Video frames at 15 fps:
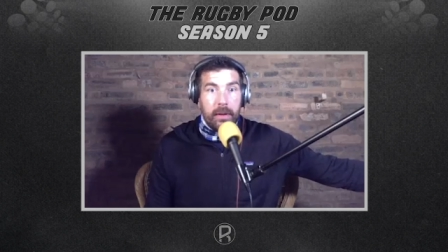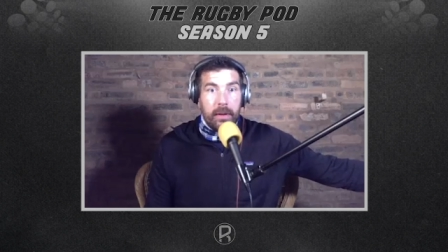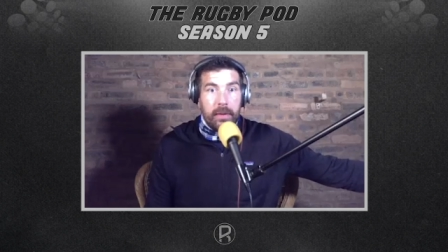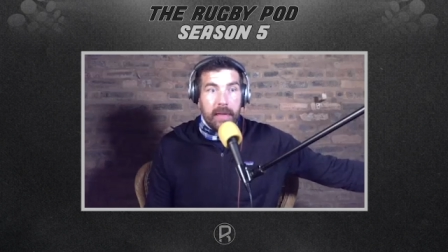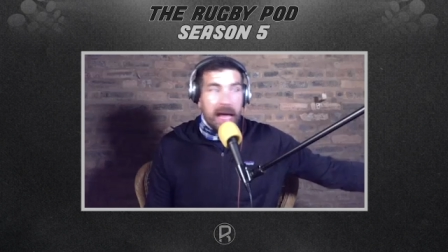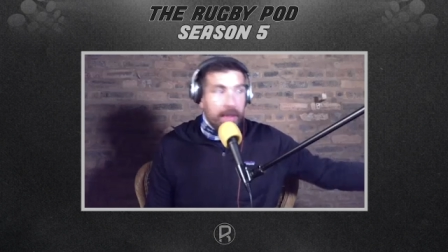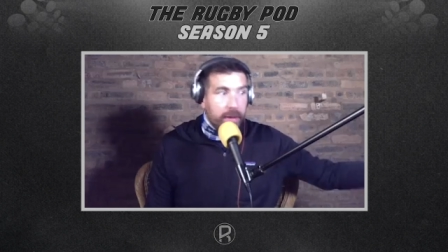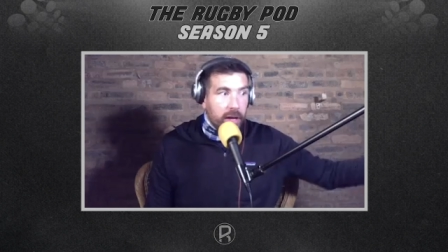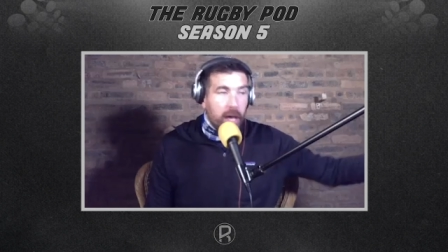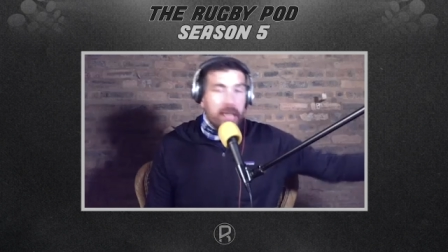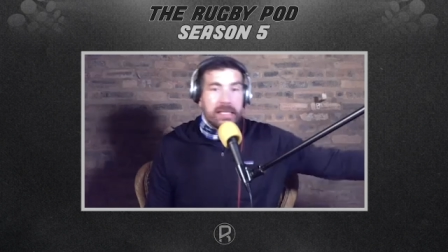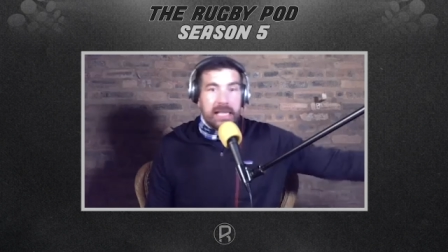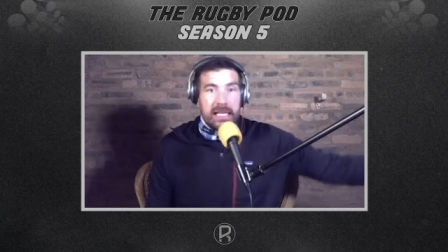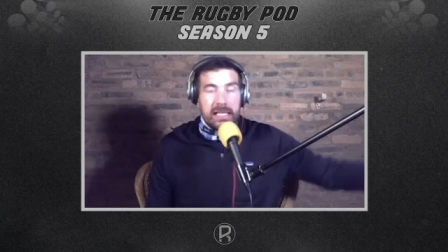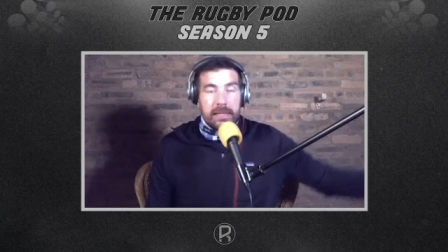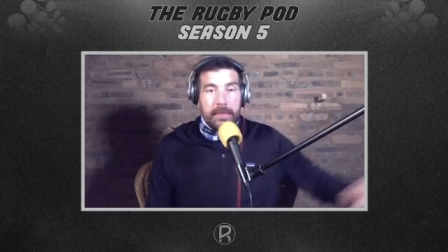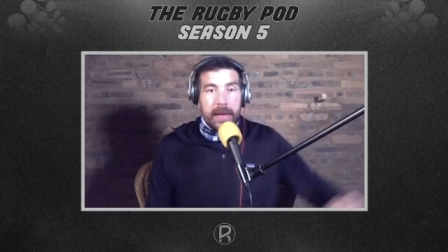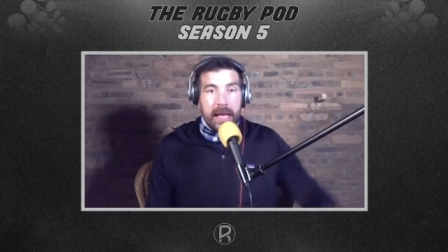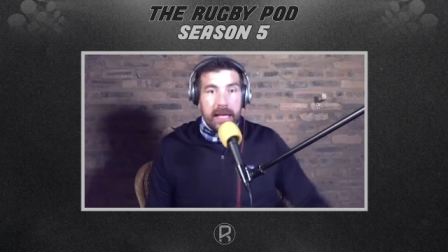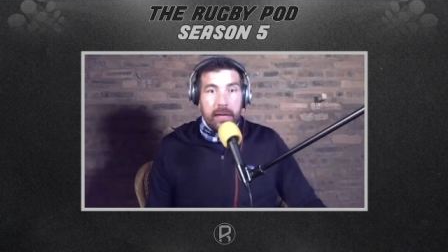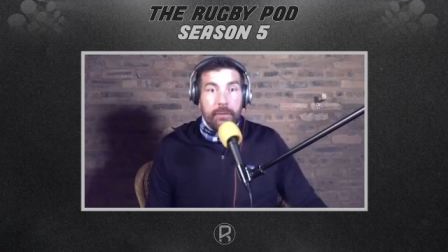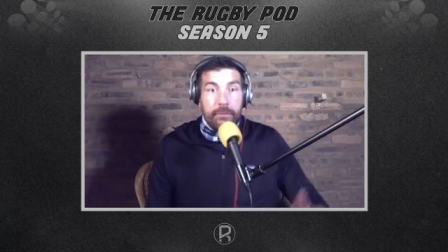Now, the guy said to
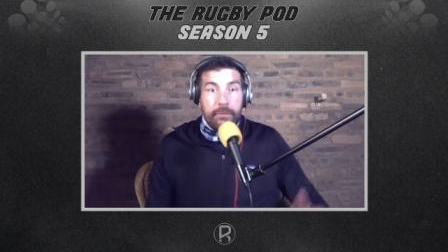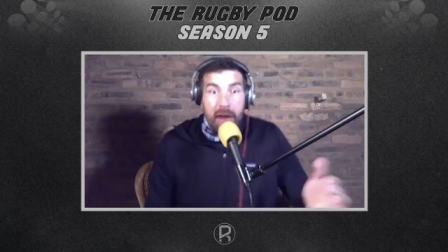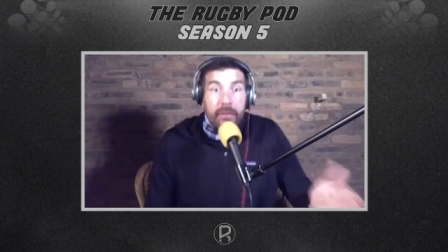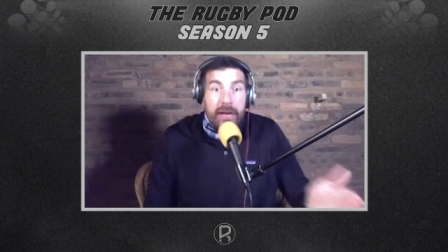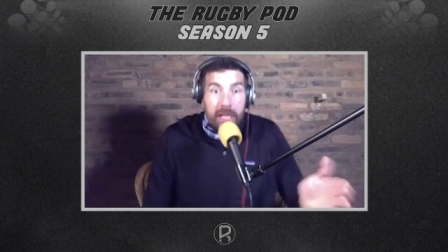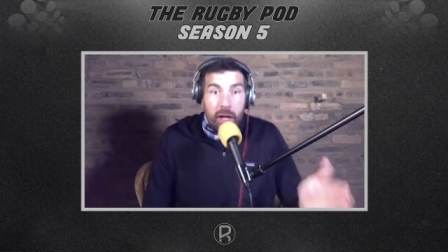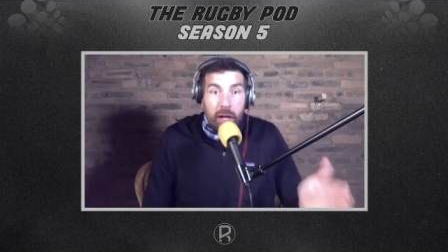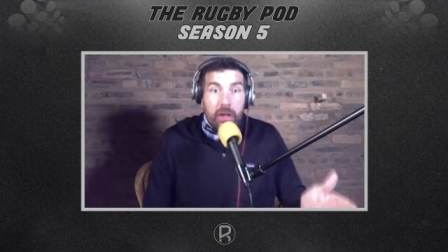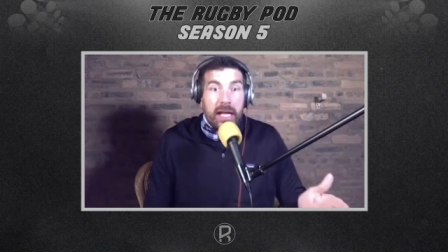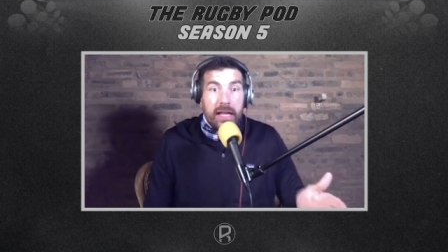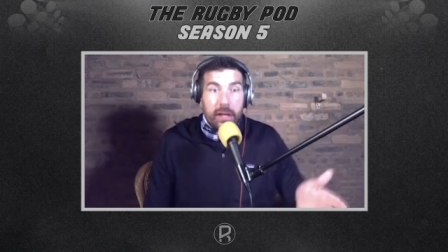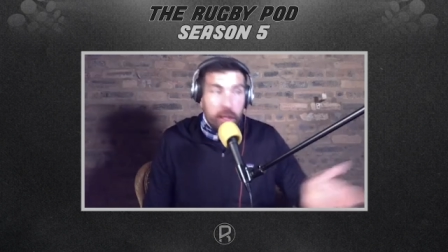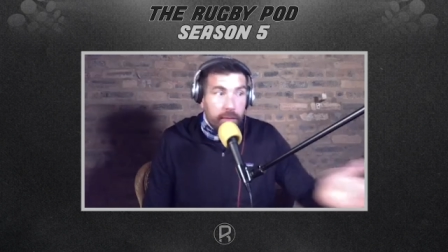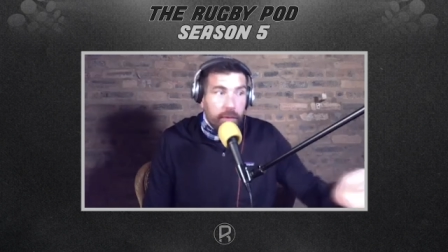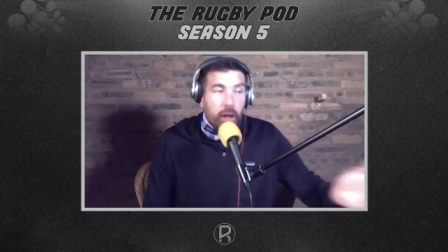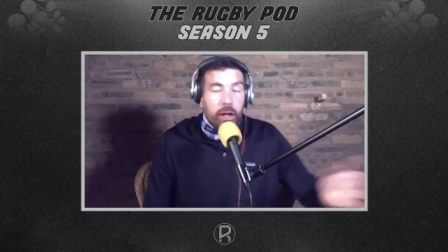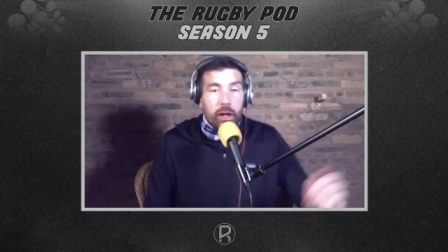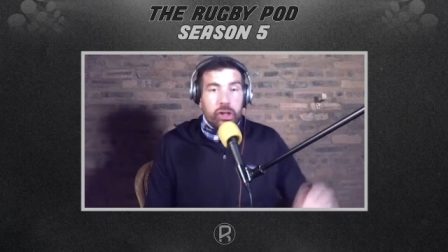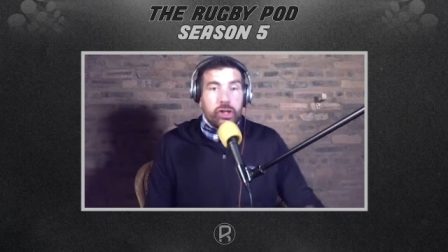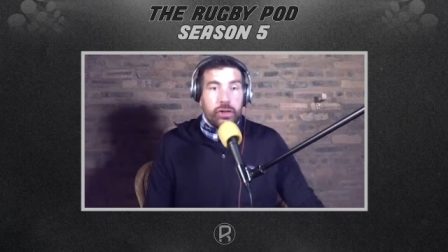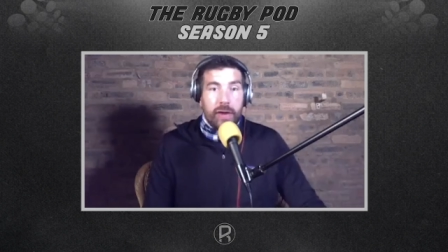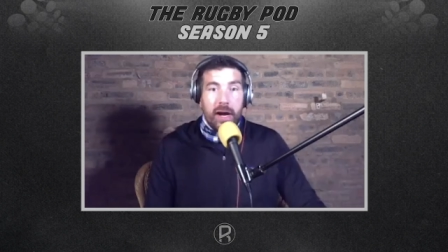me, you're very lucky that you've not
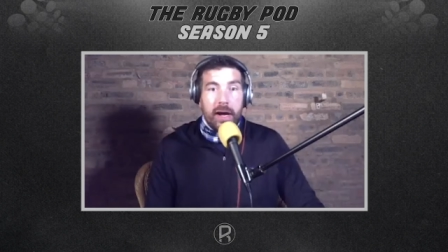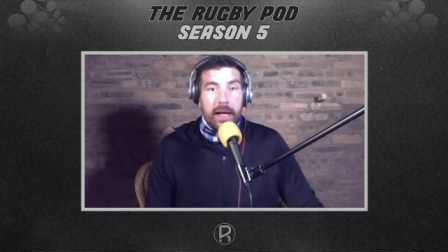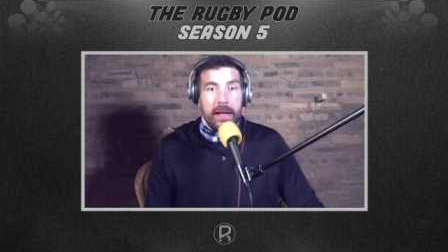lost your eye.